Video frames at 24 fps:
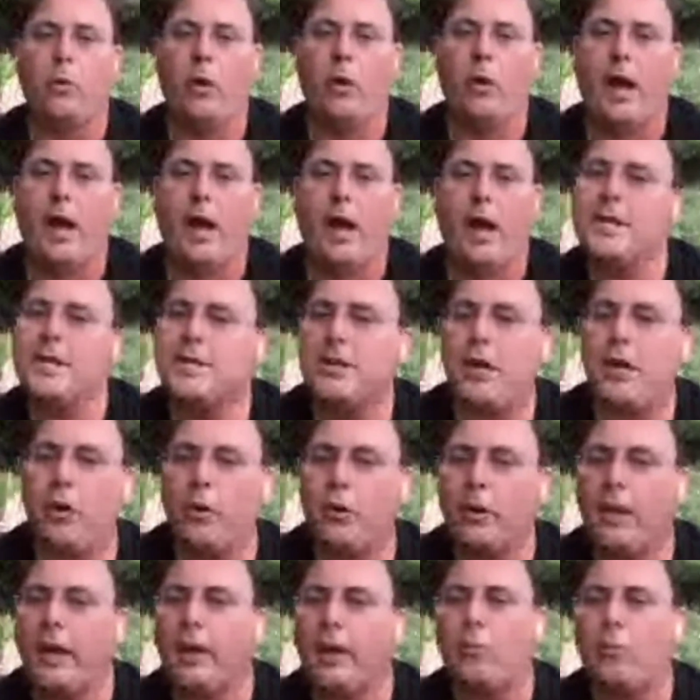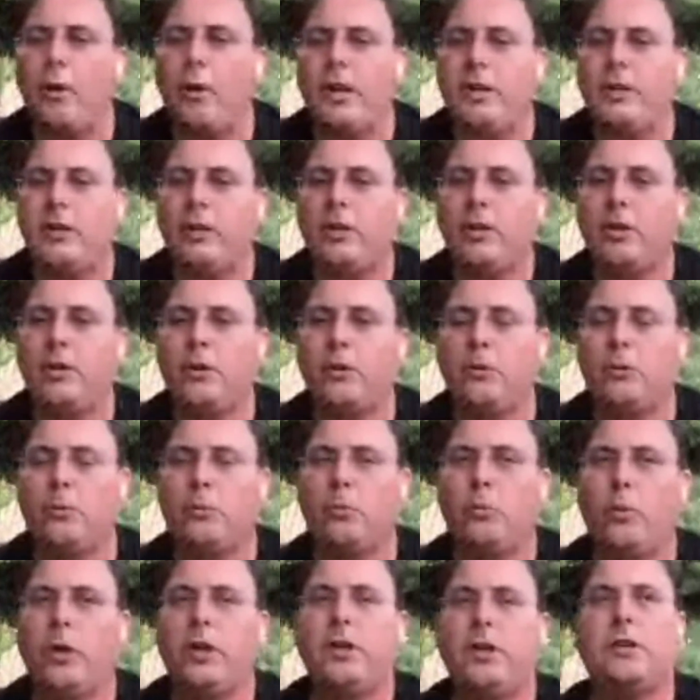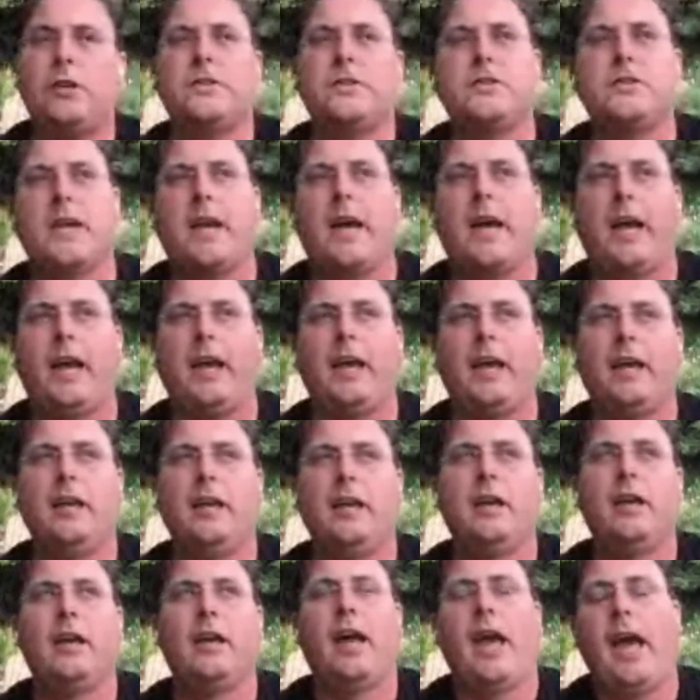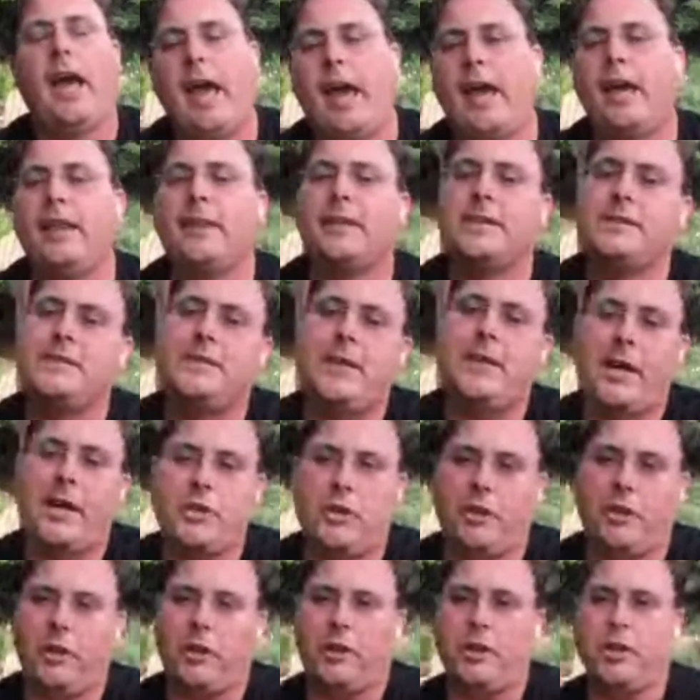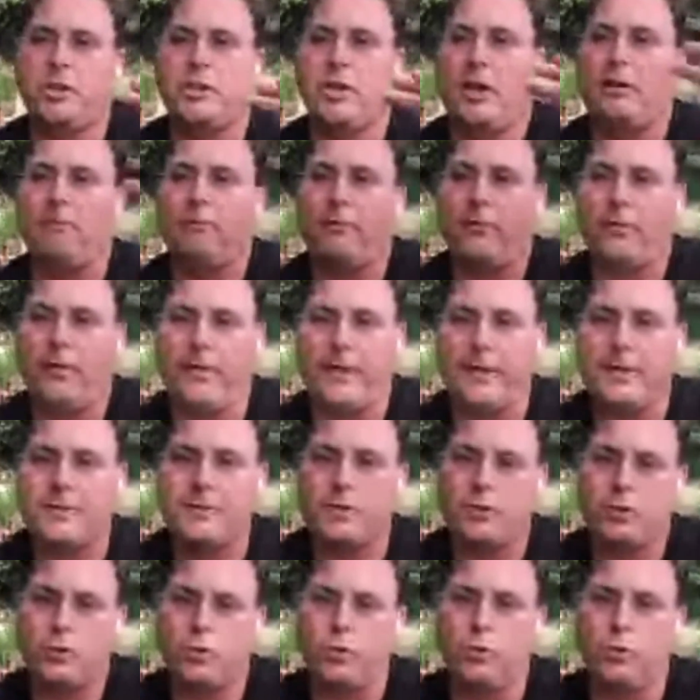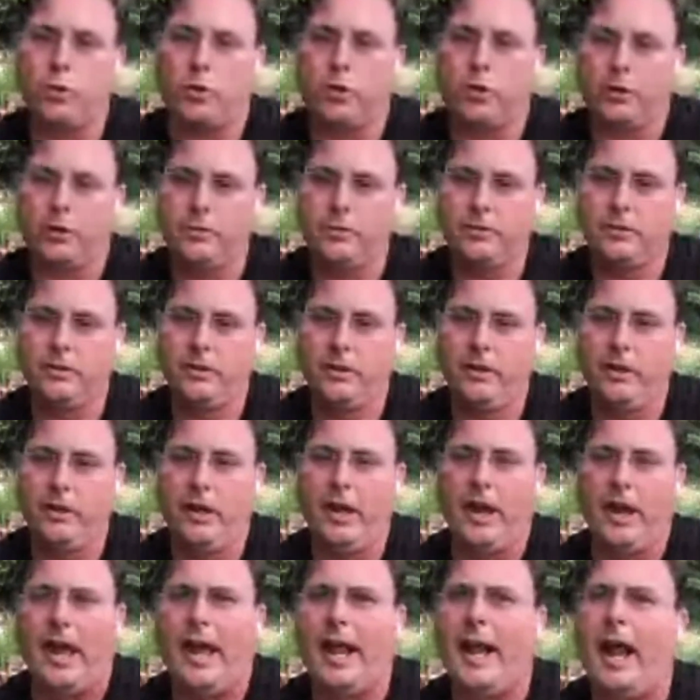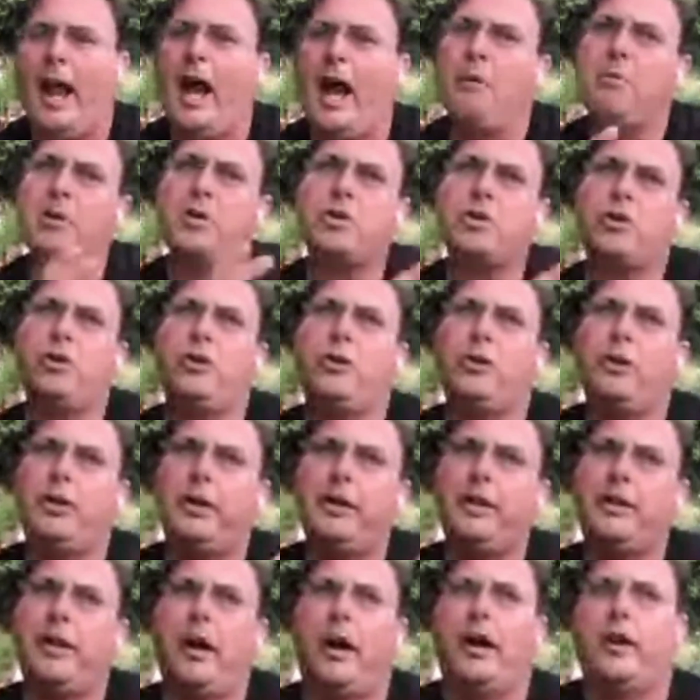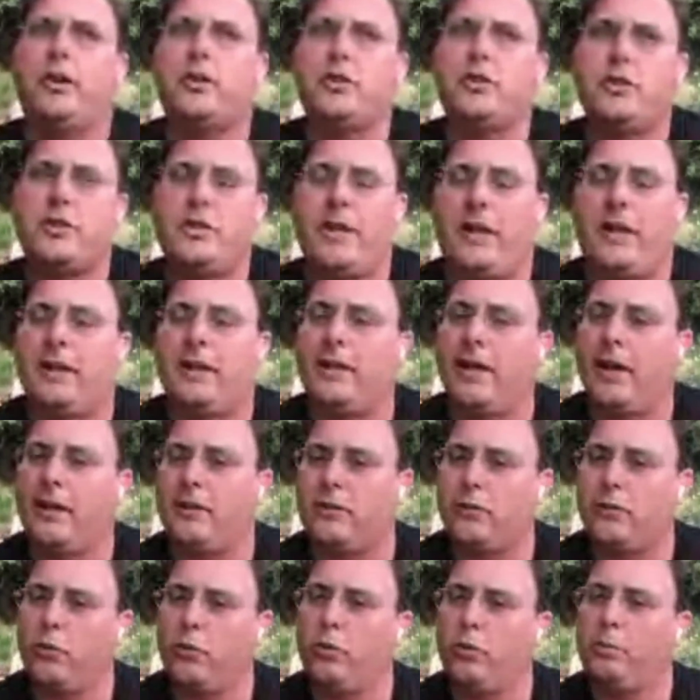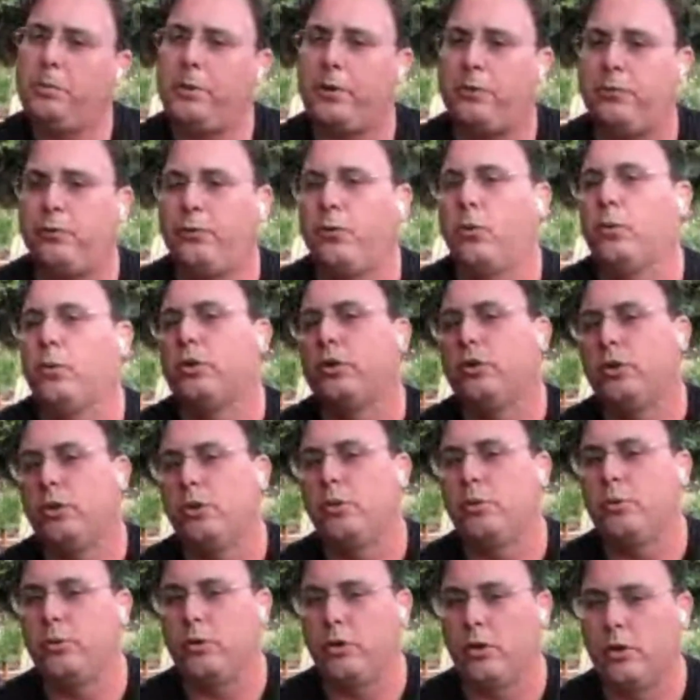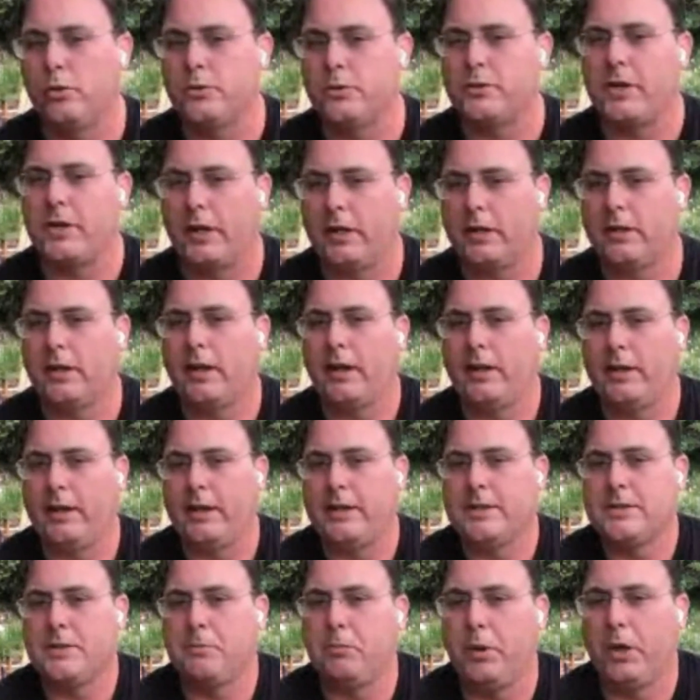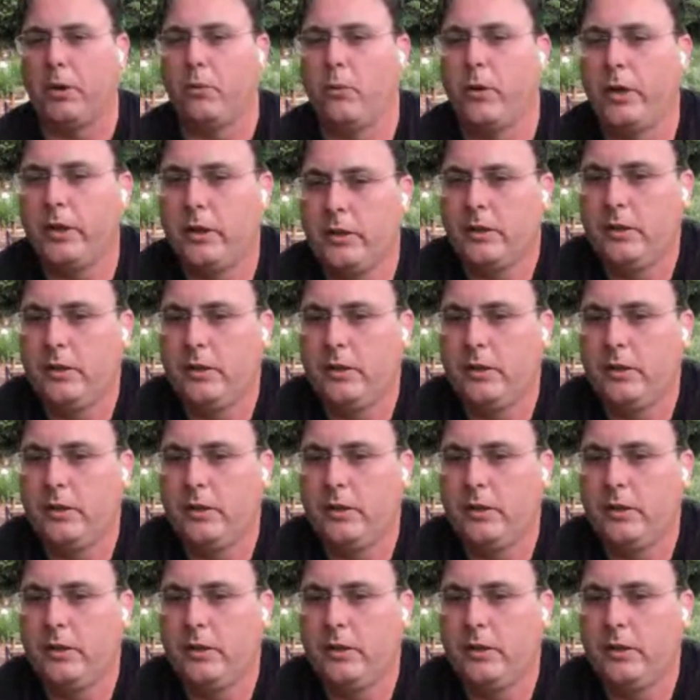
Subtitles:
as the old, like, when do you say, hey, this is actually a good job for this tool? And how much do you need to understand that tool before you use it? I think is a big one.